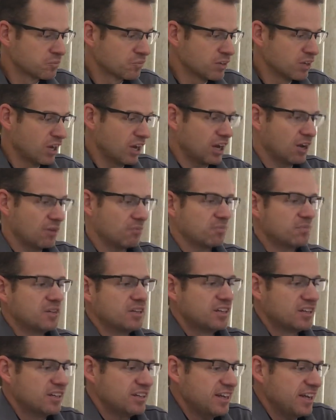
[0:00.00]
So
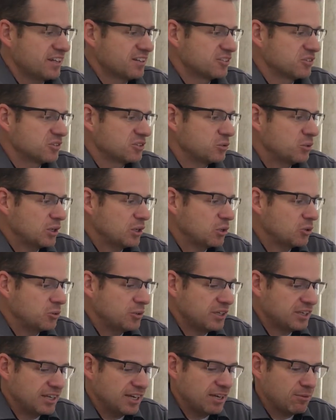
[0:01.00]
it's a quick
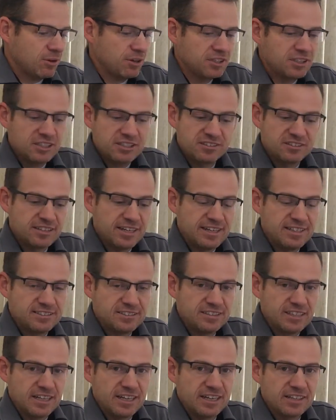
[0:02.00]
game. All you need is dice
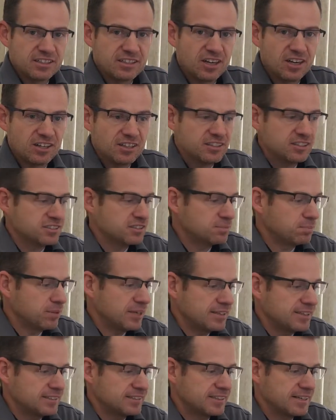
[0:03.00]
and cards. Play
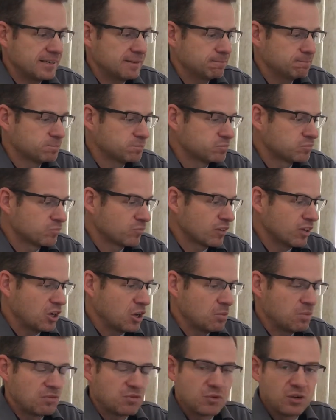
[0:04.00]
this game.
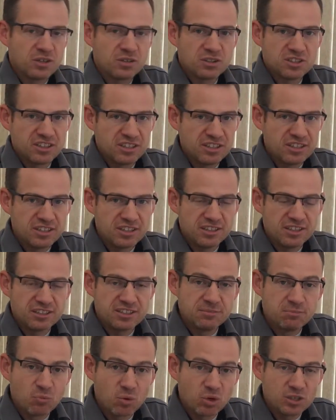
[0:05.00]
If you want the
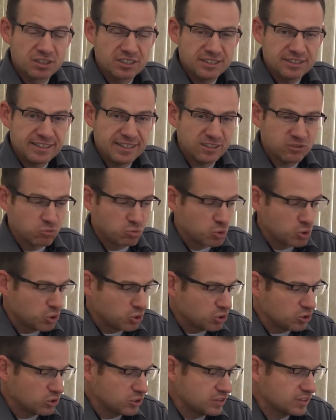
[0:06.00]
more detailed
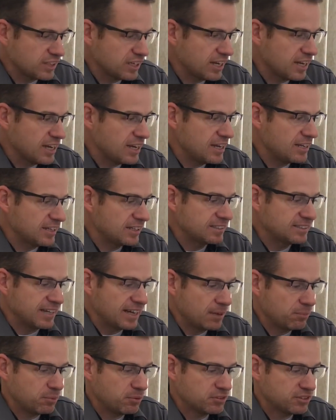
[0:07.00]
rules and
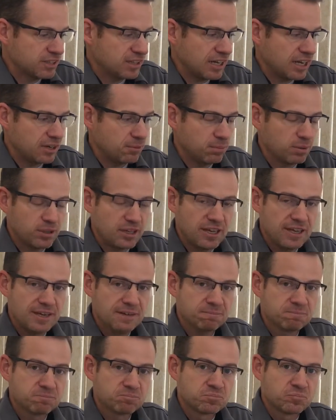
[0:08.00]
examples of how to
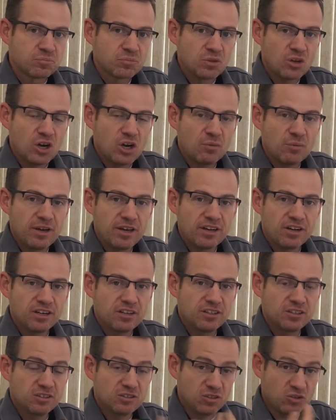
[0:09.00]
play, head
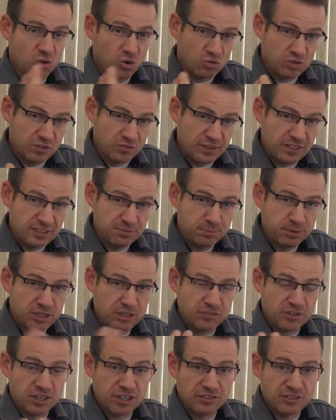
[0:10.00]
on over to Facebook if
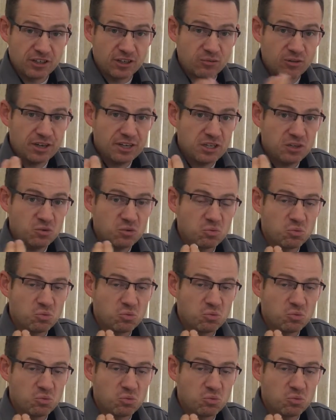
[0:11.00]
you're not there already.